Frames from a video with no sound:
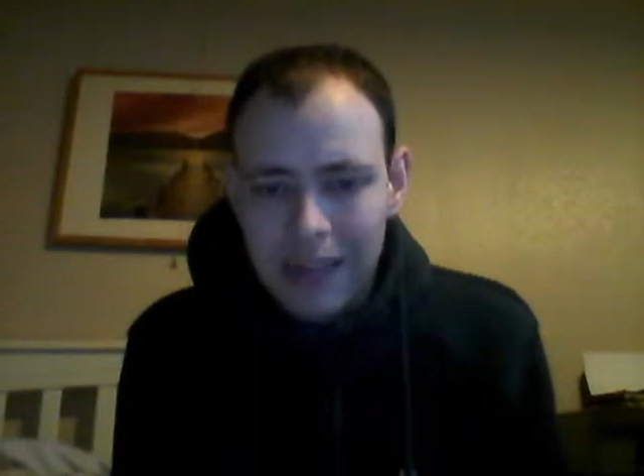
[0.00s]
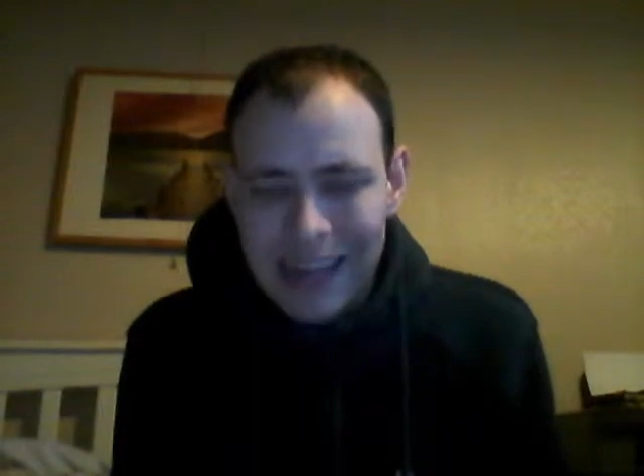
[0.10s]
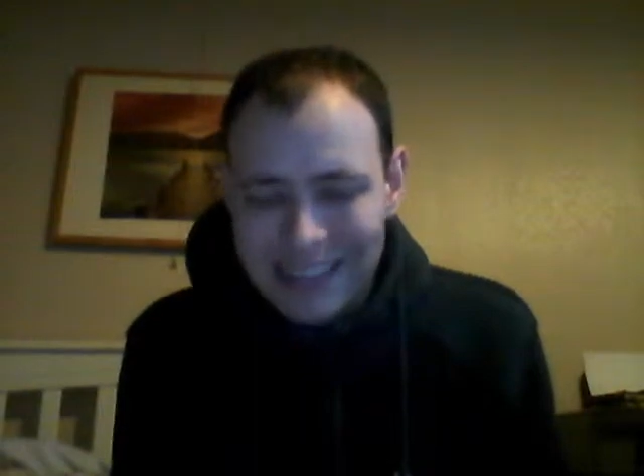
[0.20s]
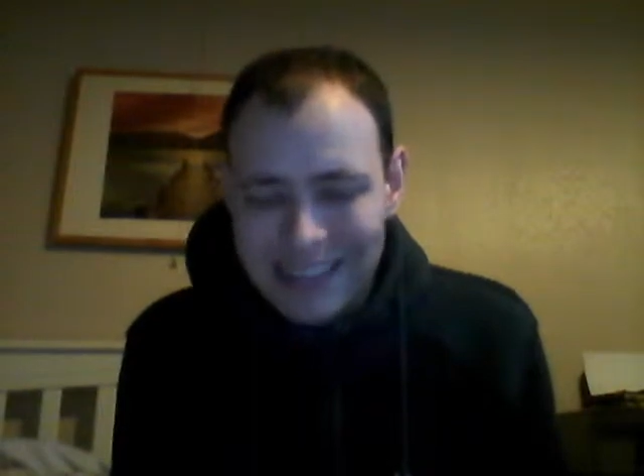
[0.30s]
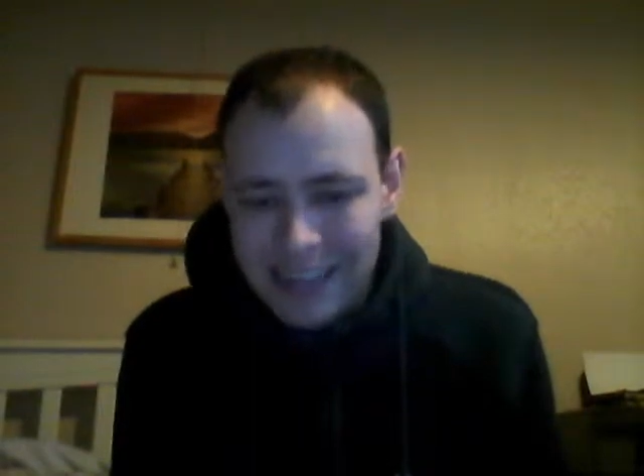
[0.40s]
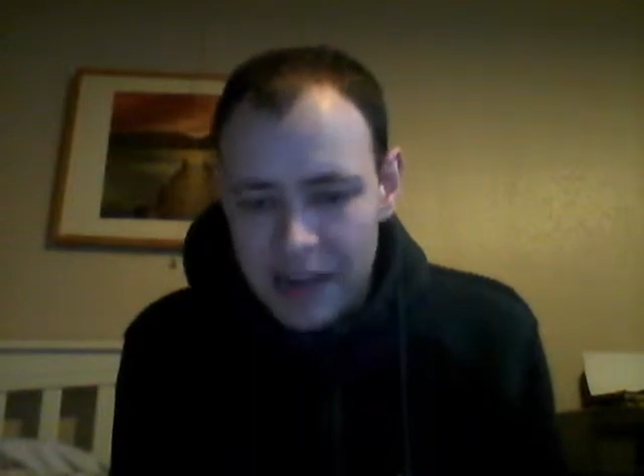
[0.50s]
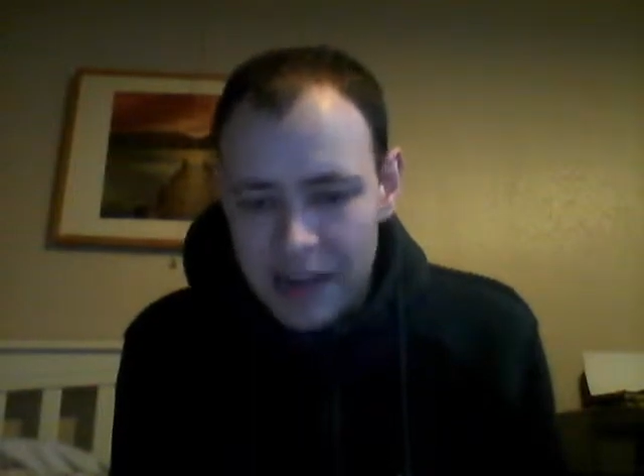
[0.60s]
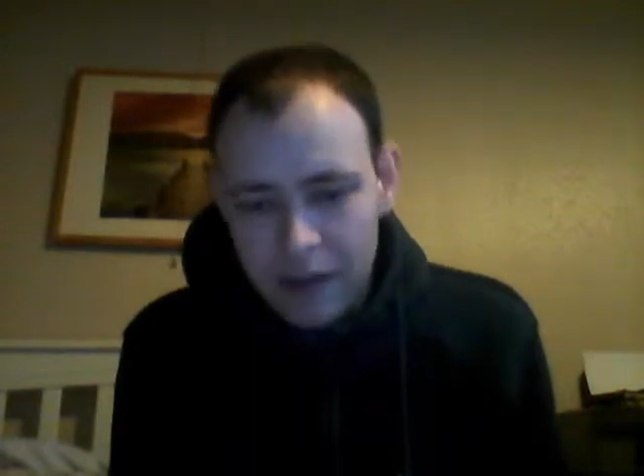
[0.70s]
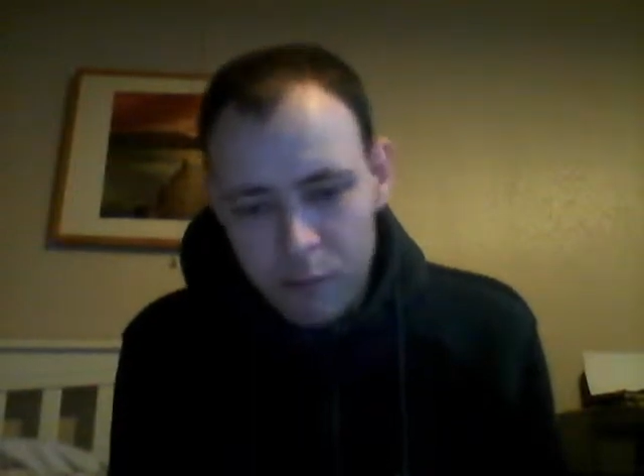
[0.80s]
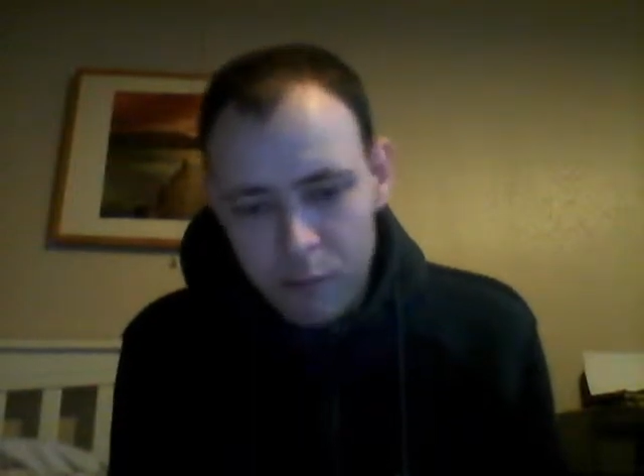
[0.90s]
Halstead
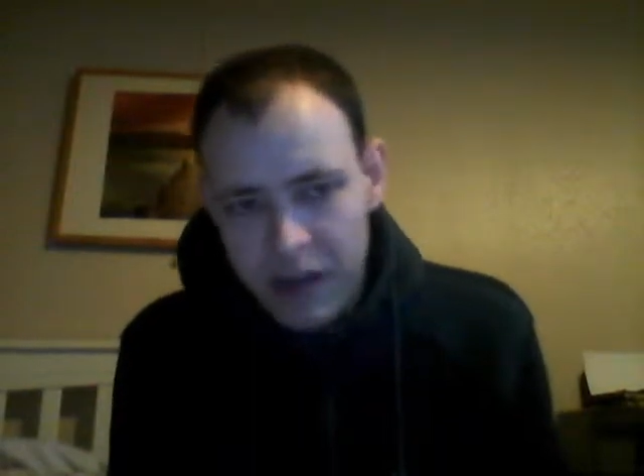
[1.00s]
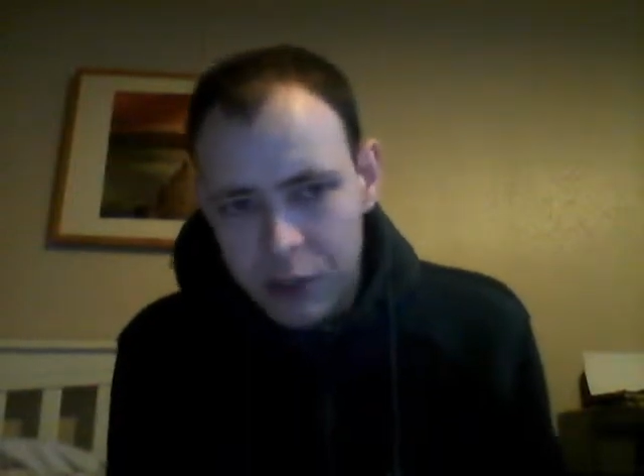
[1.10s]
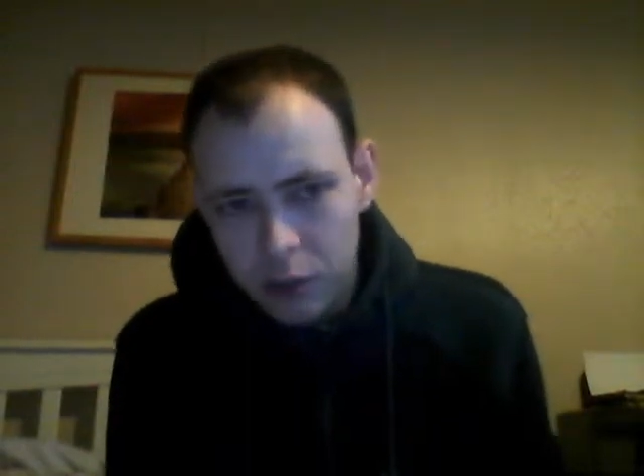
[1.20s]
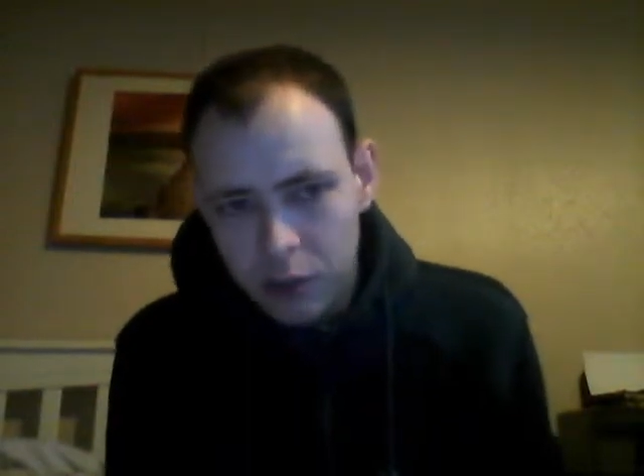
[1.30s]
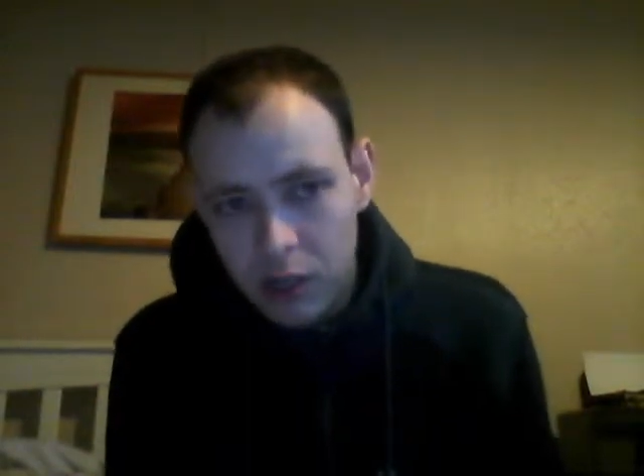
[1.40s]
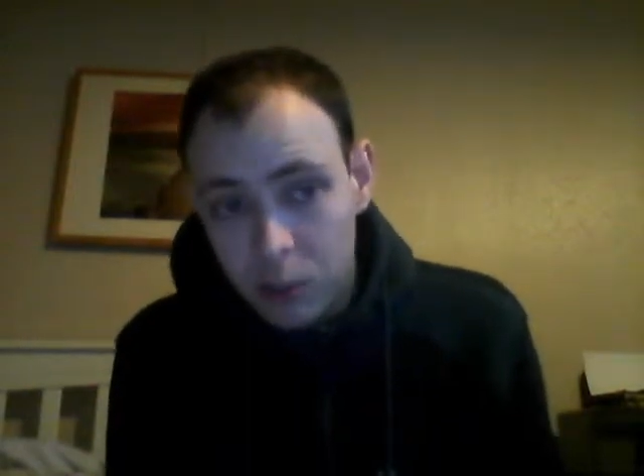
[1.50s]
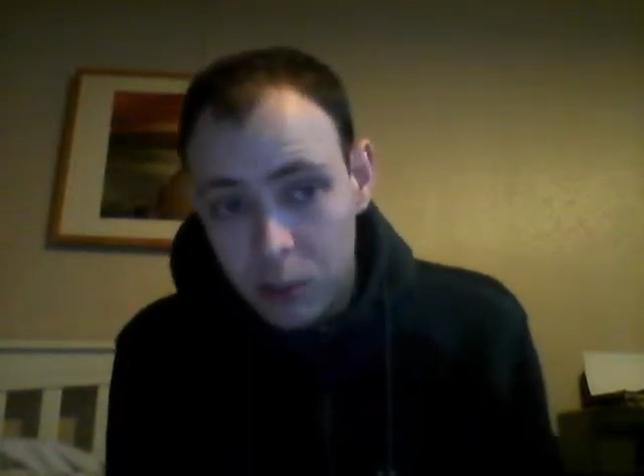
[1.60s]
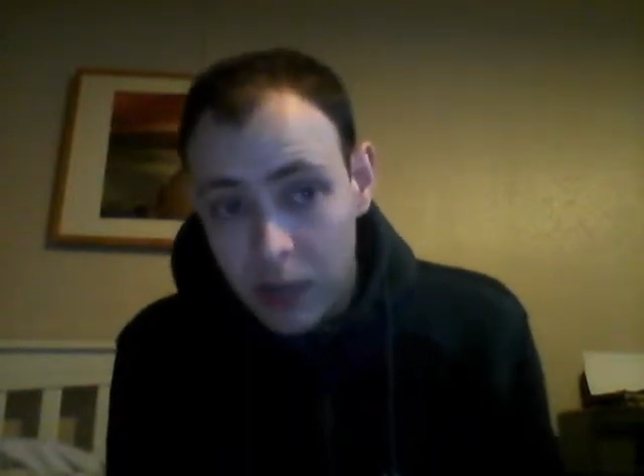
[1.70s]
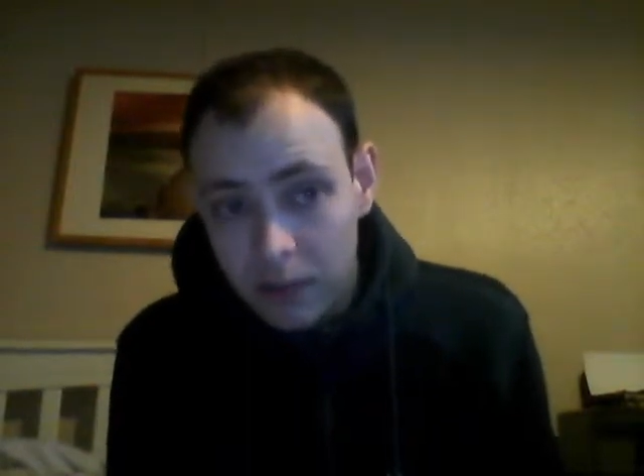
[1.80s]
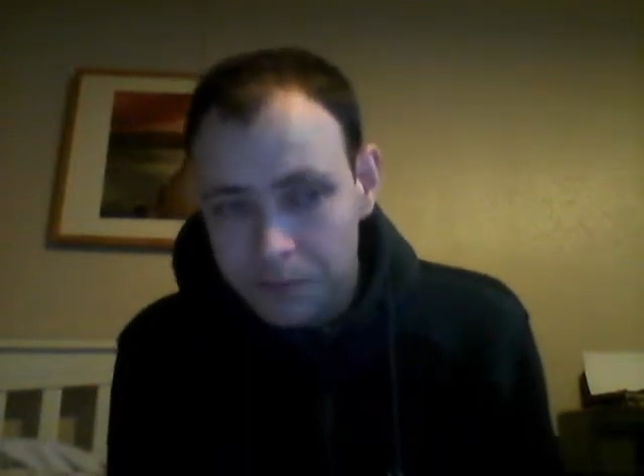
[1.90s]
and Rachel
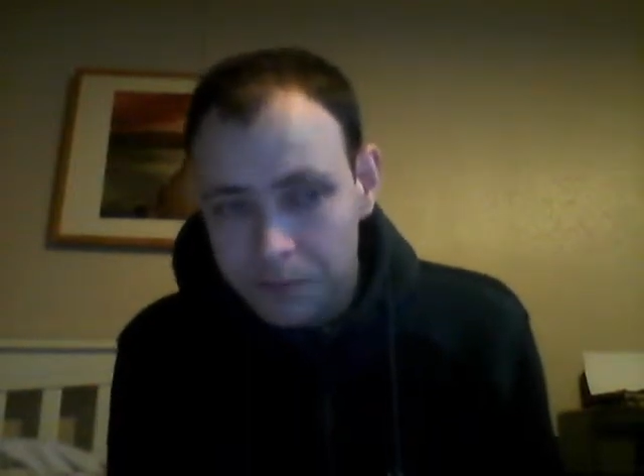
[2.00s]
Goswell.